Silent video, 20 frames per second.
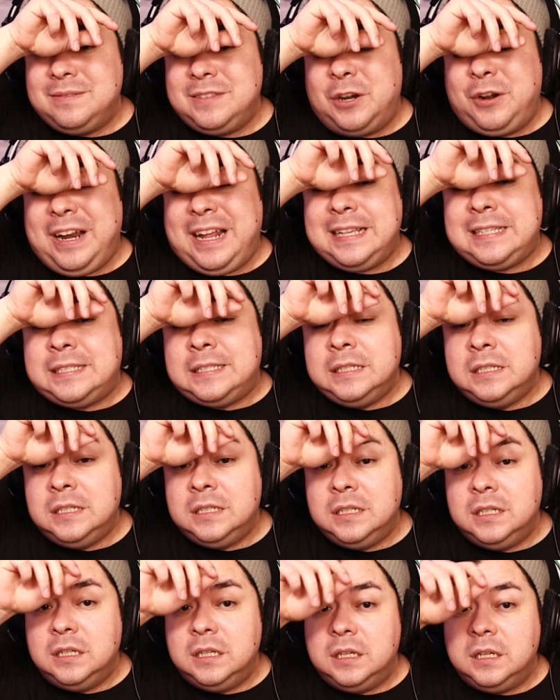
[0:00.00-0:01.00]
There it is!
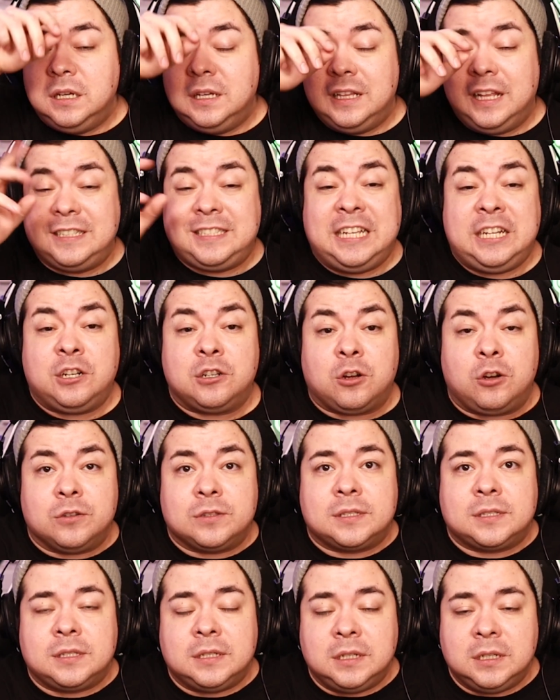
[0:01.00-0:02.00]
The
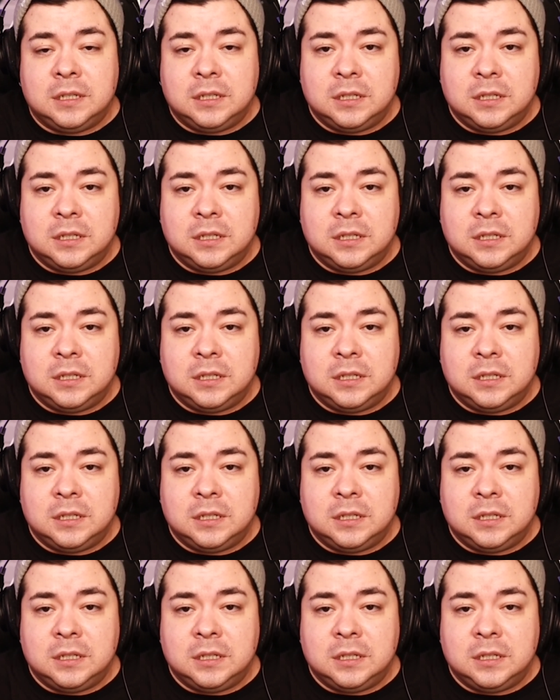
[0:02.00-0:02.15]
tentacles!